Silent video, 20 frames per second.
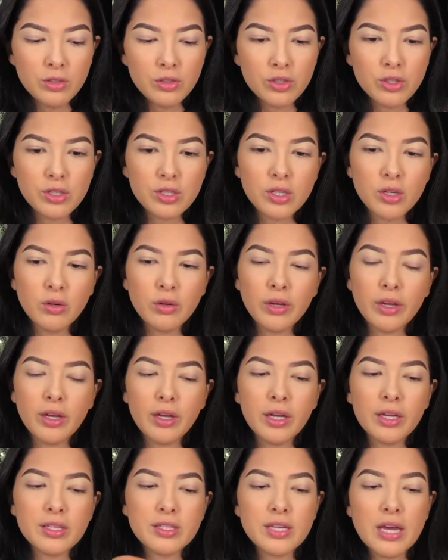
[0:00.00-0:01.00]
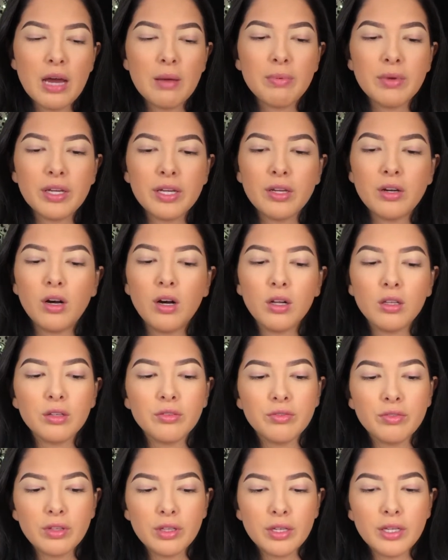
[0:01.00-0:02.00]
Just going and tapping in all
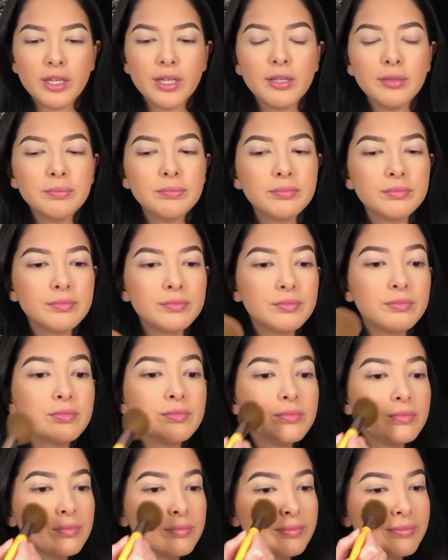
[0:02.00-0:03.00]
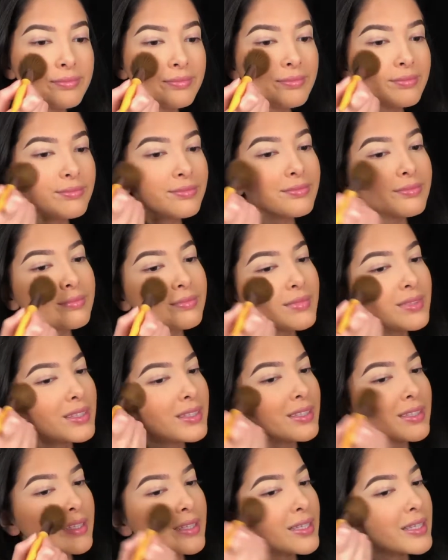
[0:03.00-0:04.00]
of them.
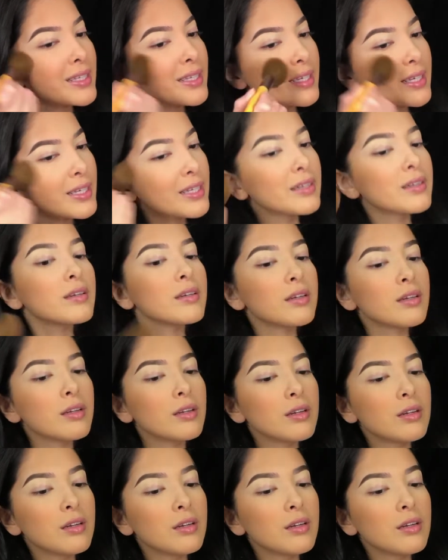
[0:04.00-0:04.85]
And then